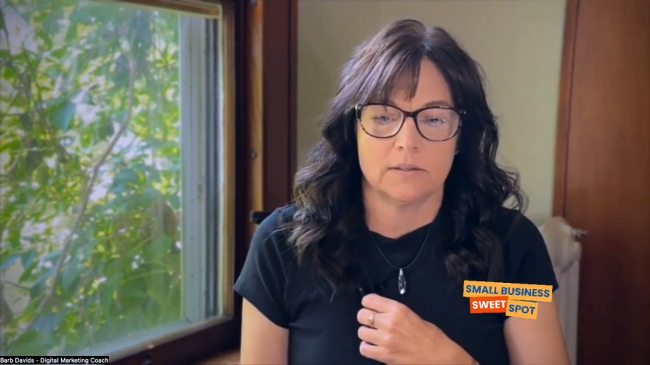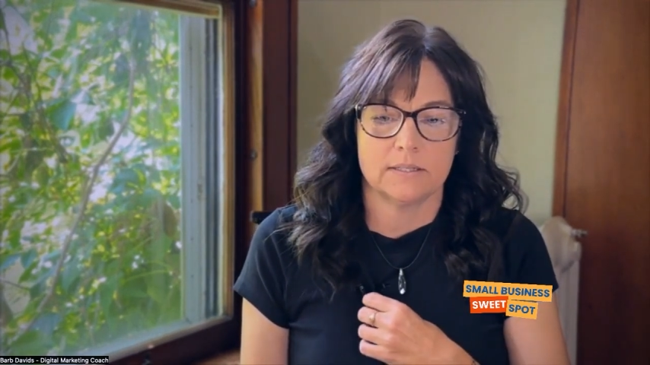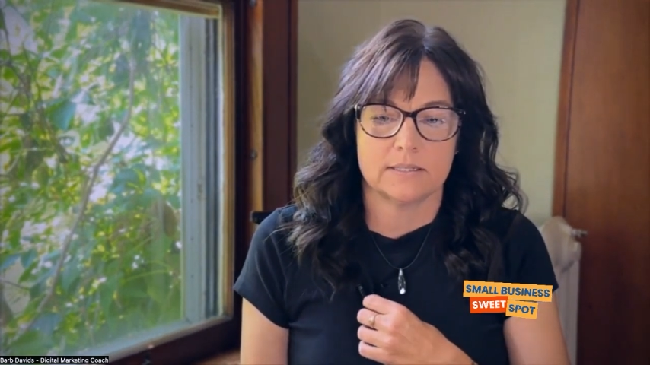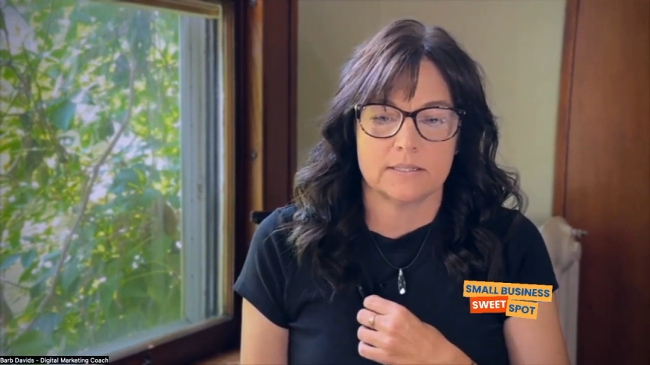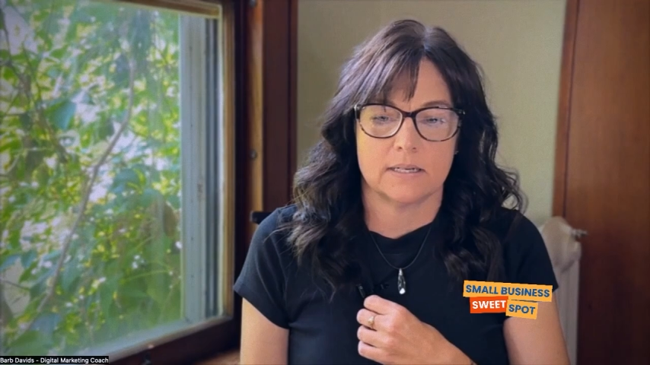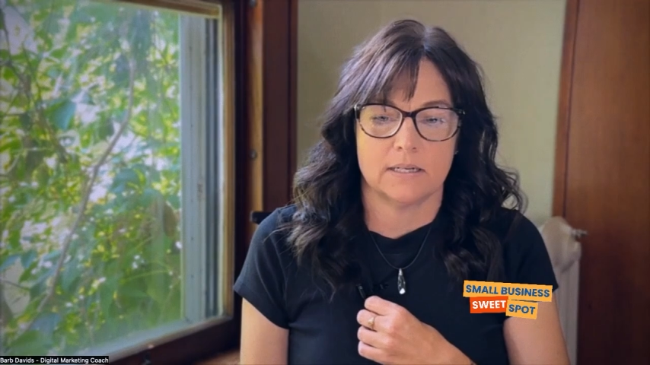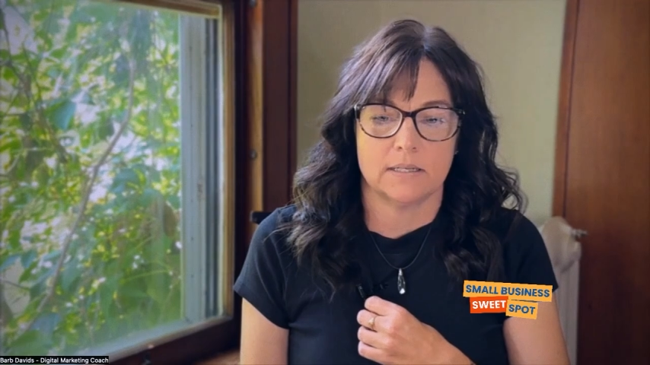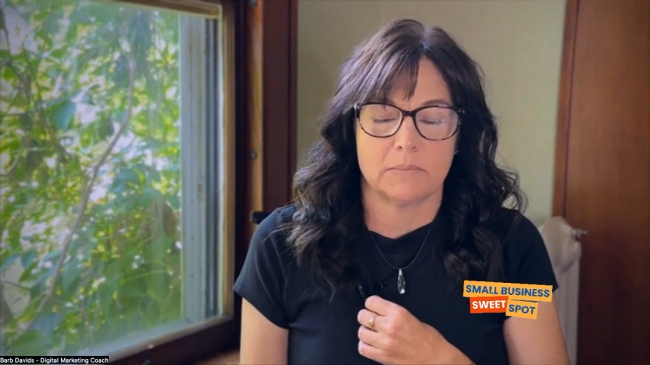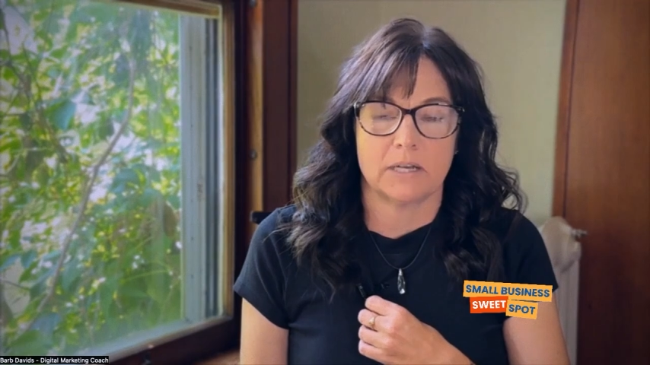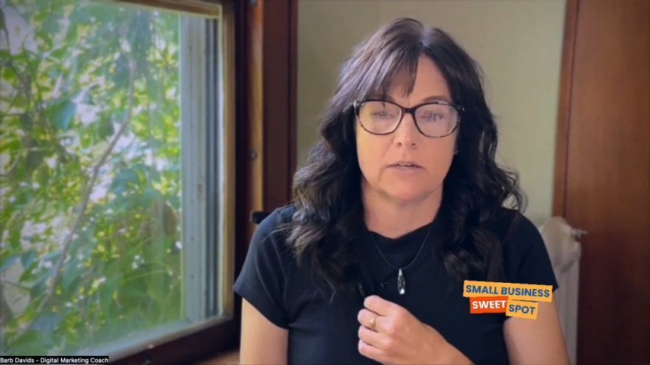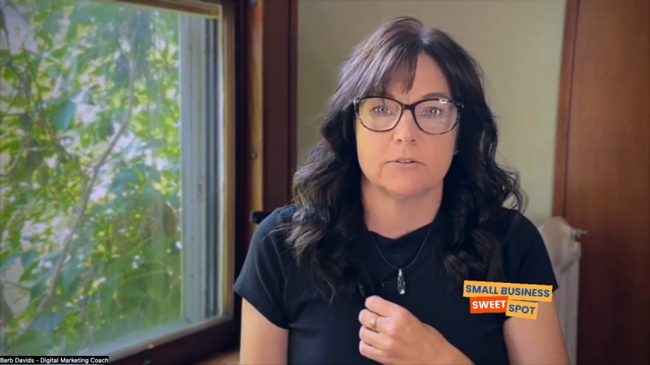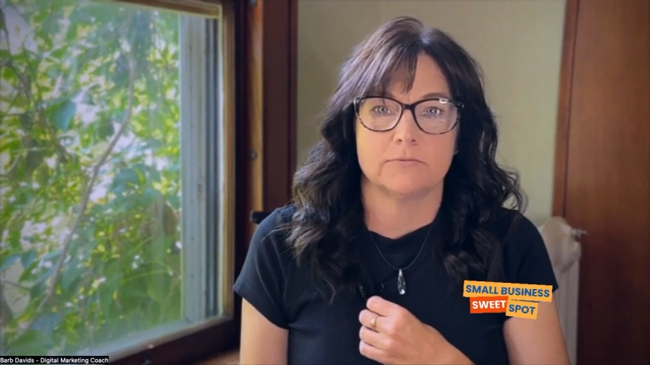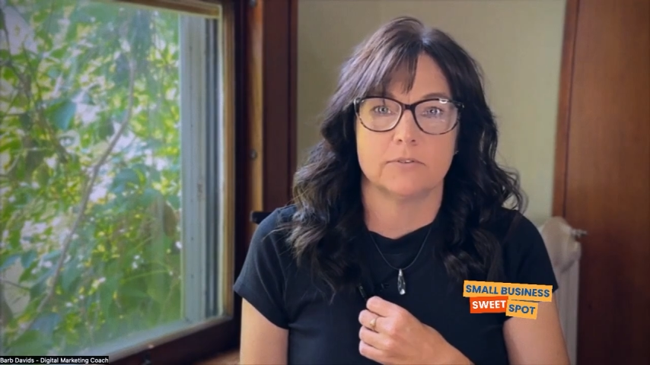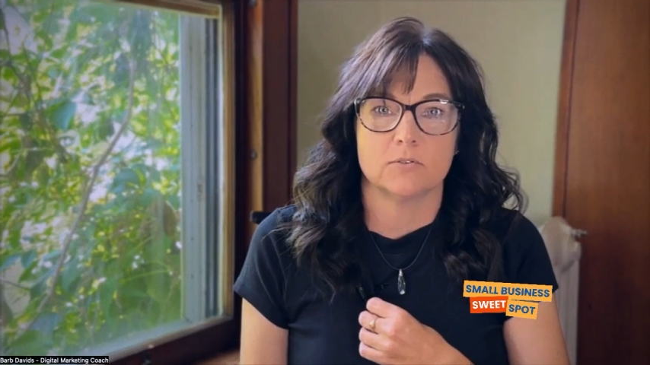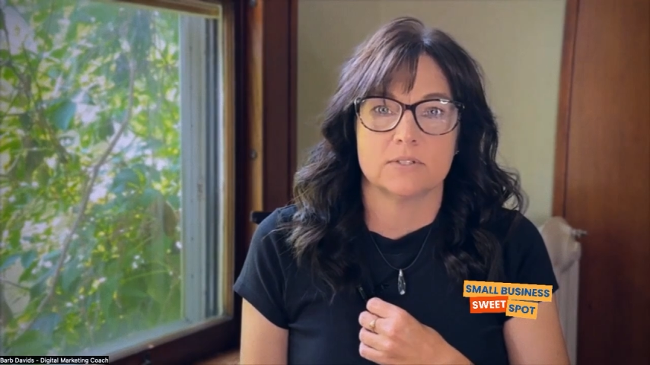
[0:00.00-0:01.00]
these
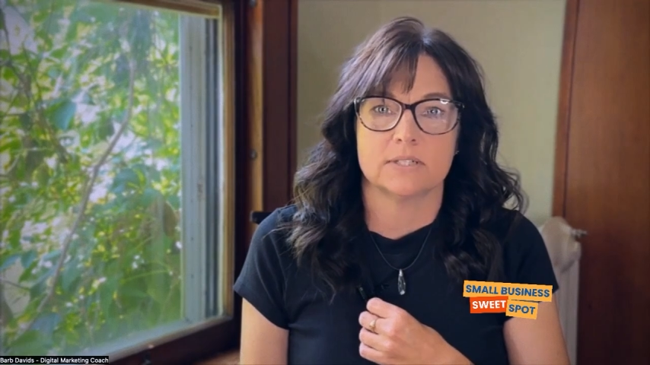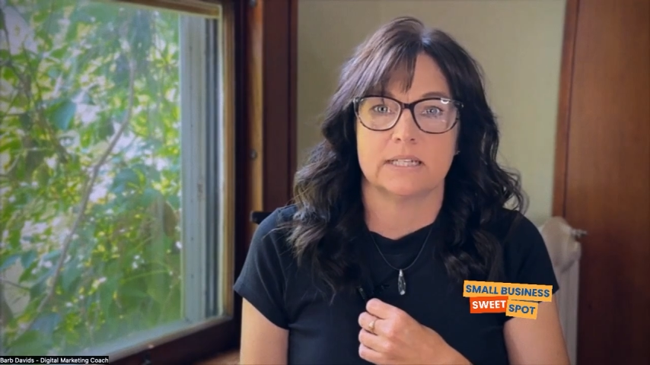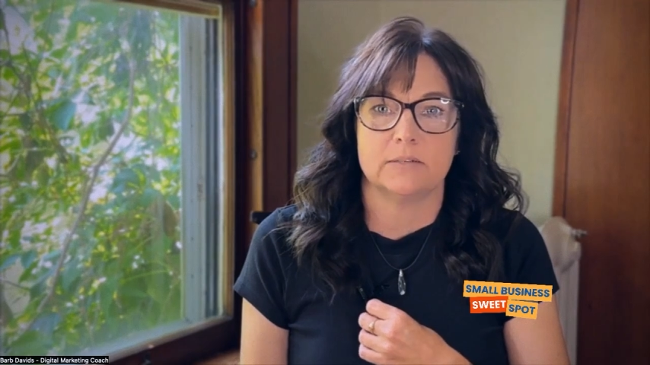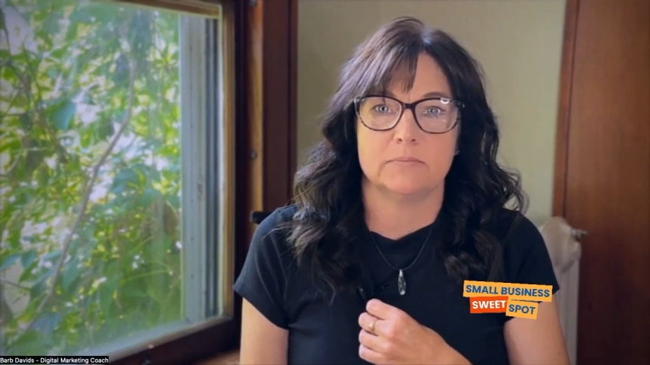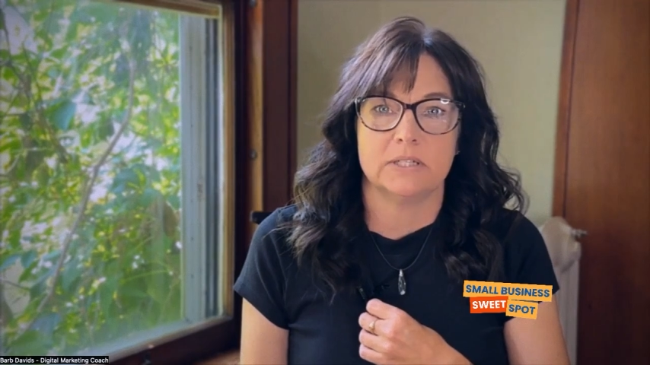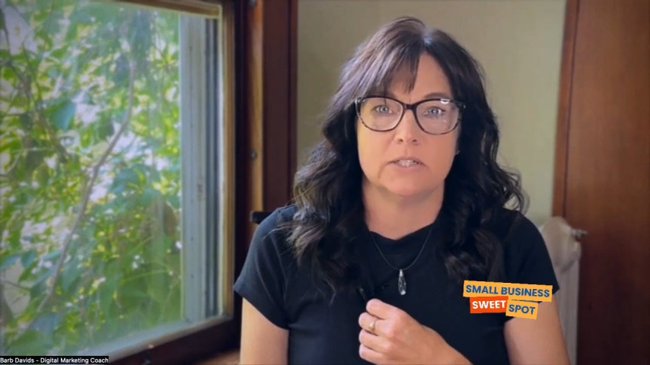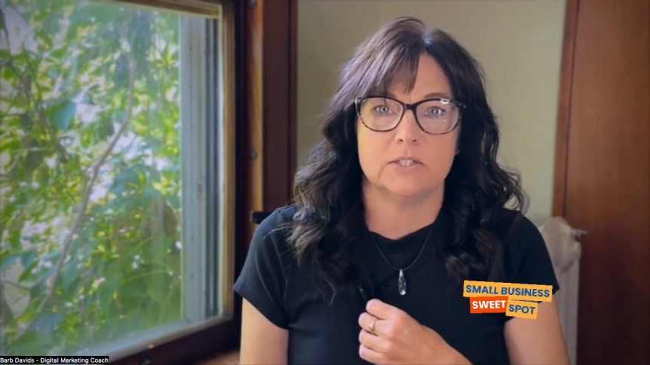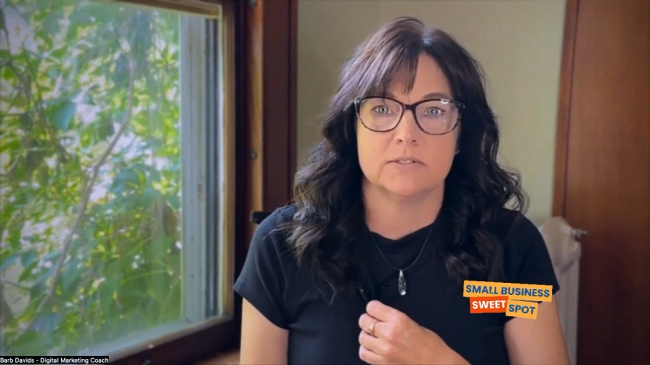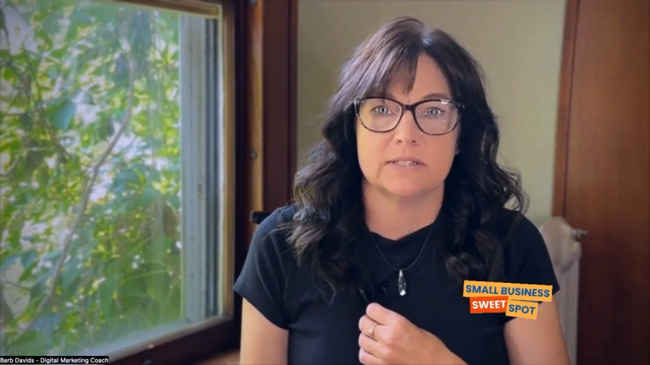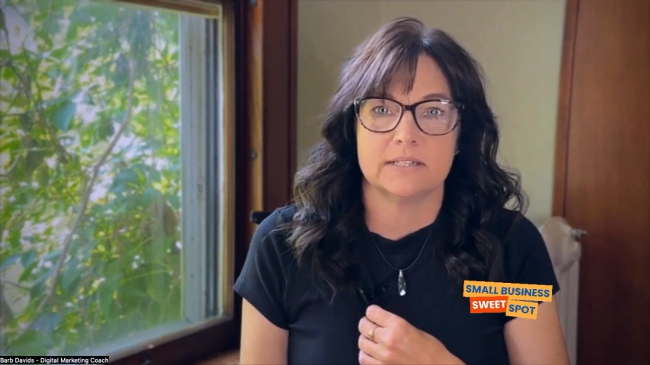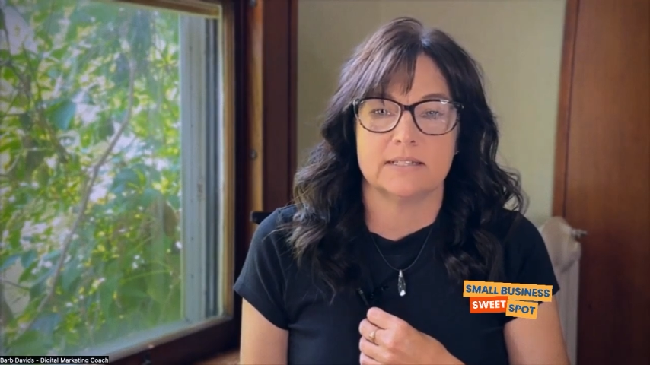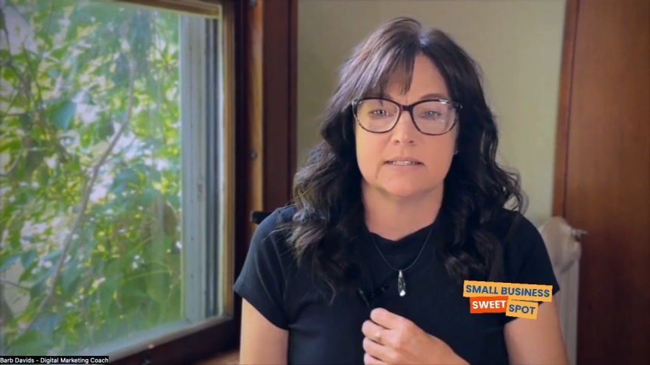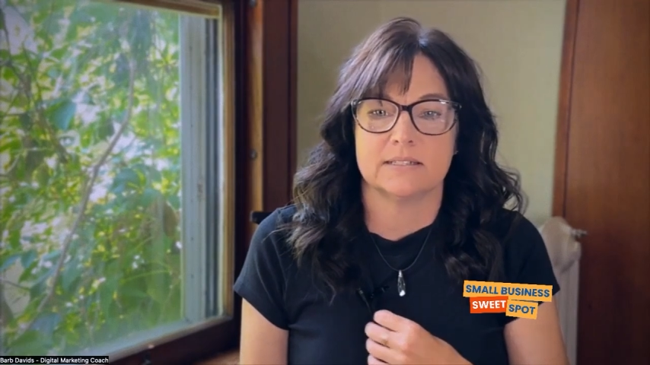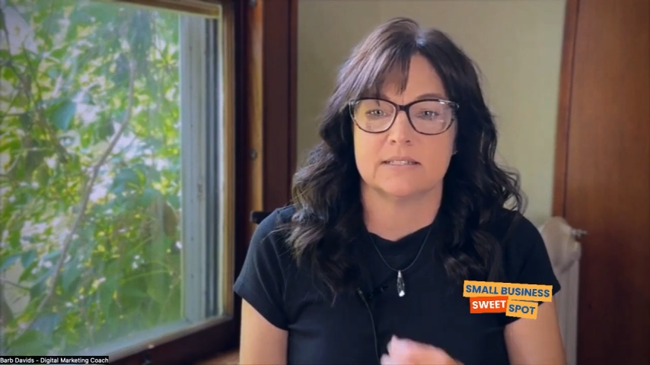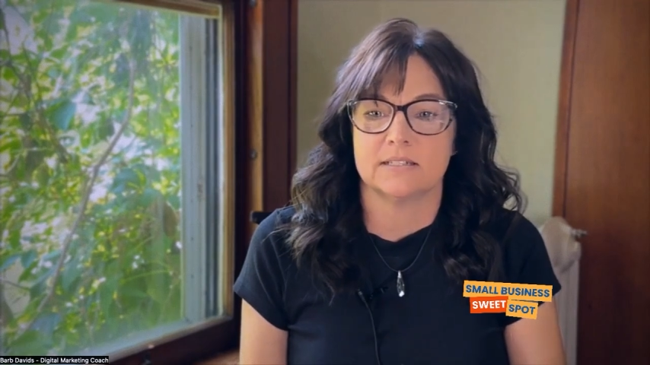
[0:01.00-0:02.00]
microphones that I've been
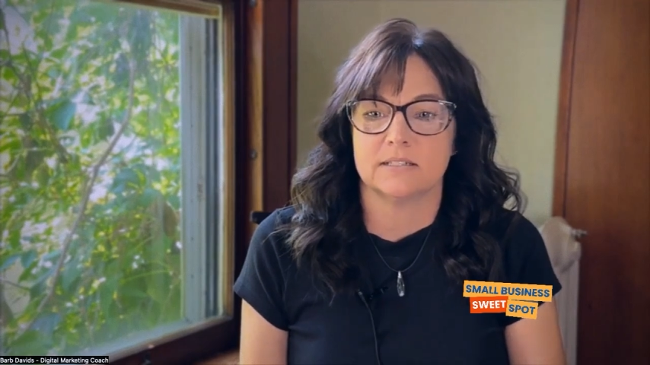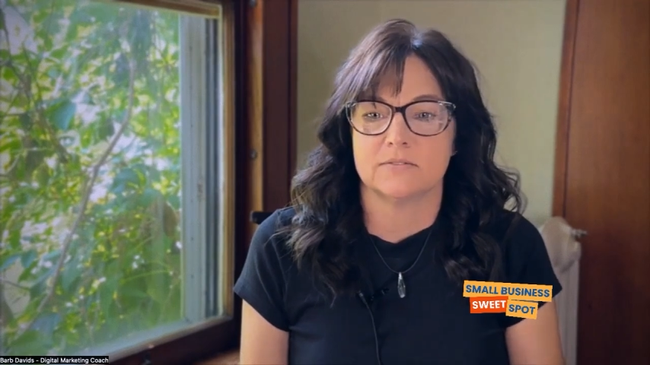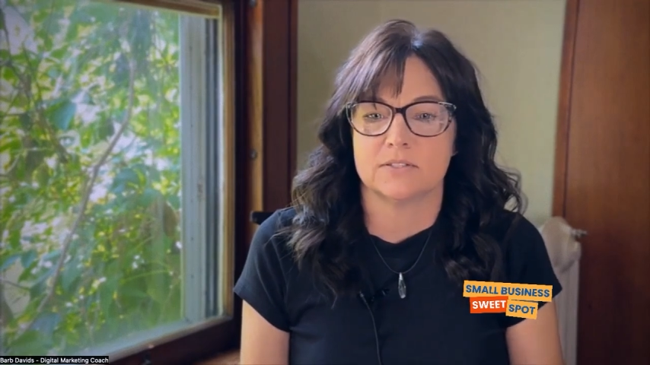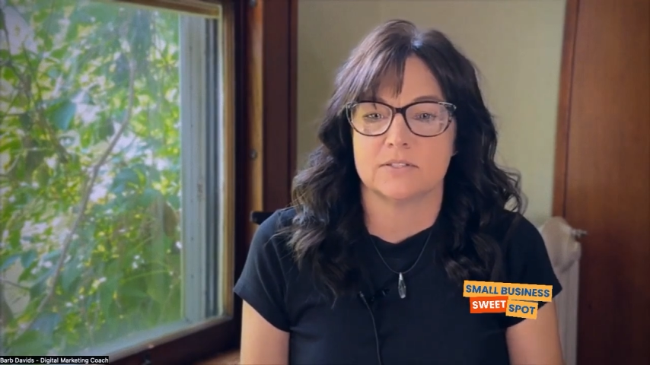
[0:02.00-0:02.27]
using and stuff.